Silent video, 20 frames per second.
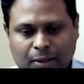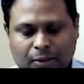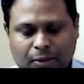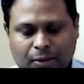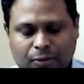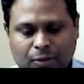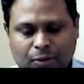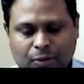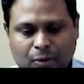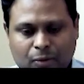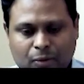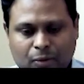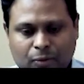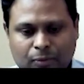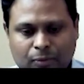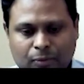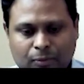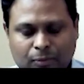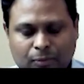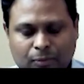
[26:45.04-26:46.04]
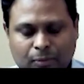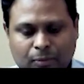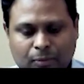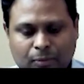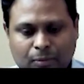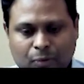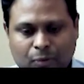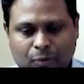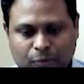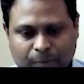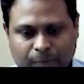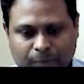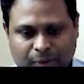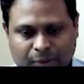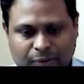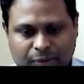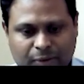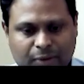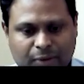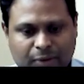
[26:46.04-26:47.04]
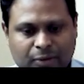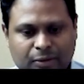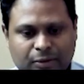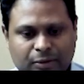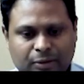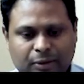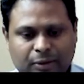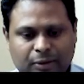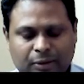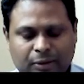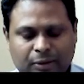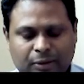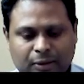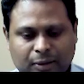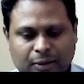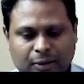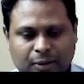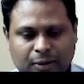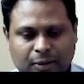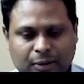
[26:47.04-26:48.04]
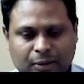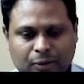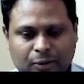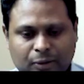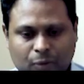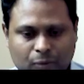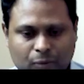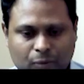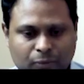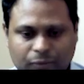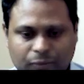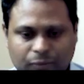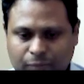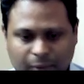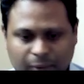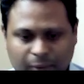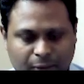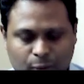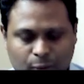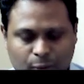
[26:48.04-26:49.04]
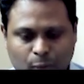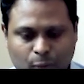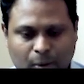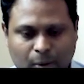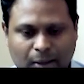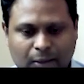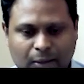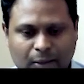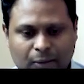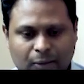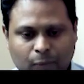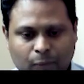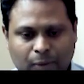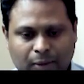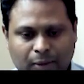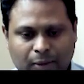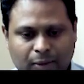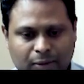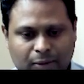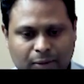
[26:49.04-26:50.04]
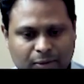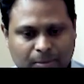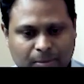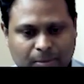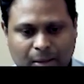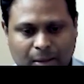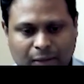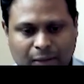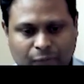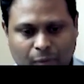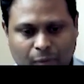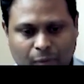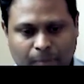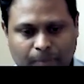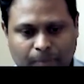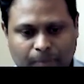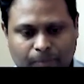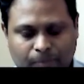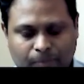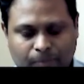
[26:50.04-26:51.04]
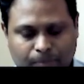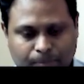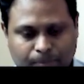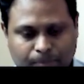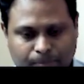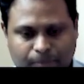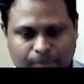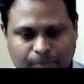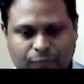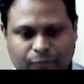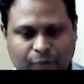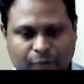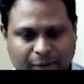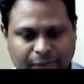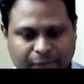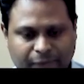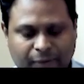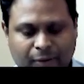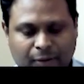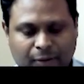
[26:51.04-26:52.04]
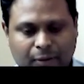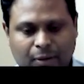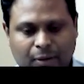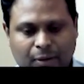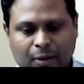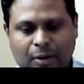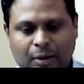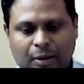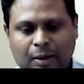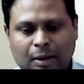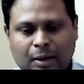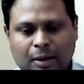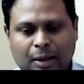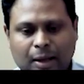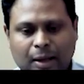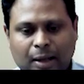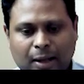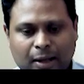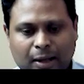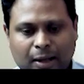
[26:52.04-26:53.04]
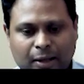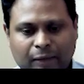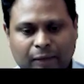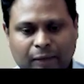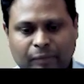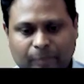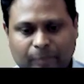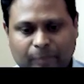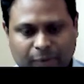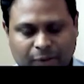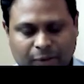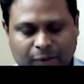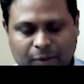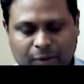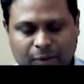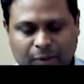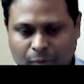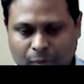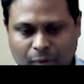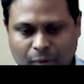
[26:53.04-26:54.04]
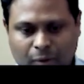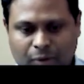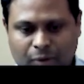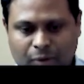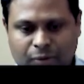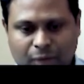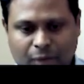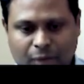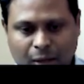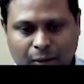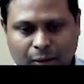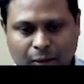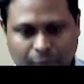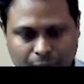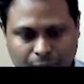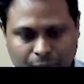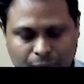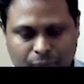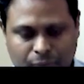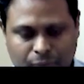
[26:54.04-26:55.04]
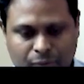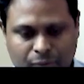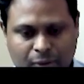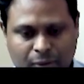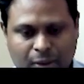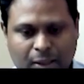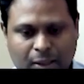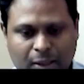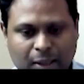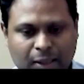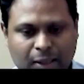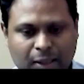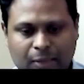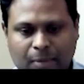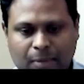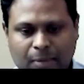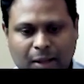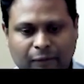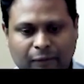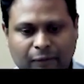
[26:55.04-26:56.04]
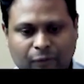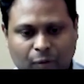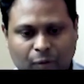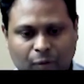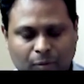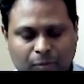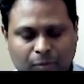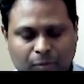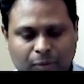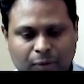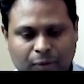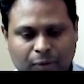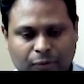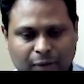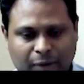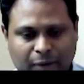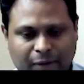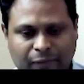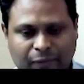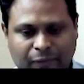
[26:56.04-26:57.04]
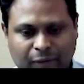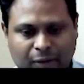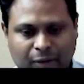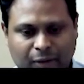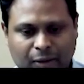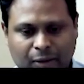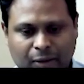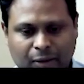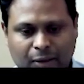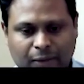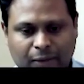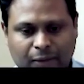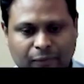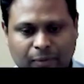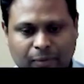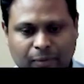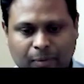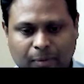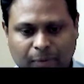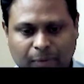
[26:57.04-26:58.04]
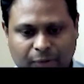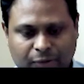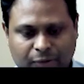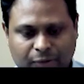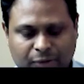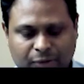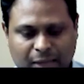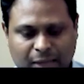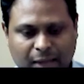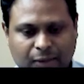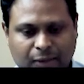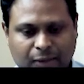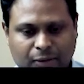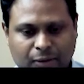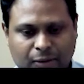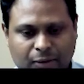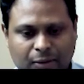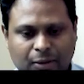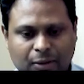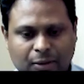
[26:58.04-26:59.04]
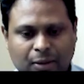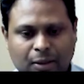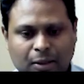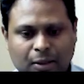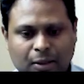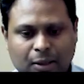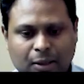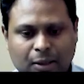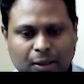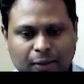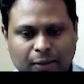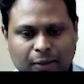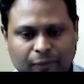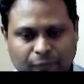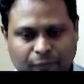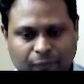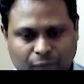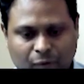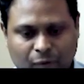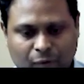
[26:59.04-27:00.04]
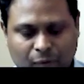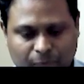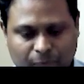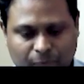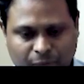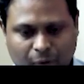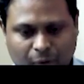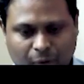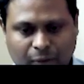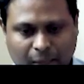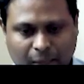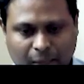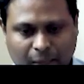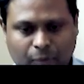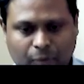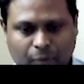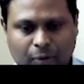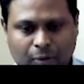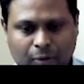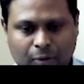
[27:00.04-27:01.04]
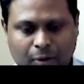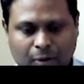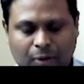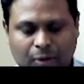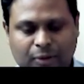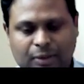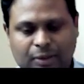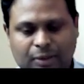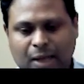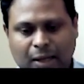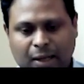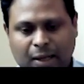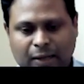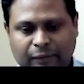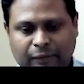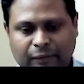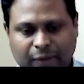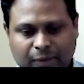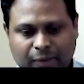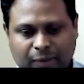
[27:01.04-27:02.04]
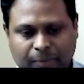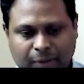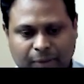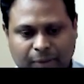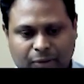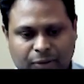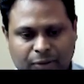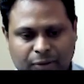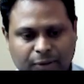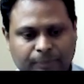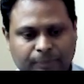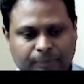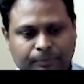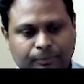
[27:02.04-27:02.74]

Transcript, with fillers: So most PLCs don't really do well when there is a malformed traffic. And if a particular protocol is not in use, any malformed traffic uh, from a malicious actor uh, for on that protocol is not going to affect the PLC.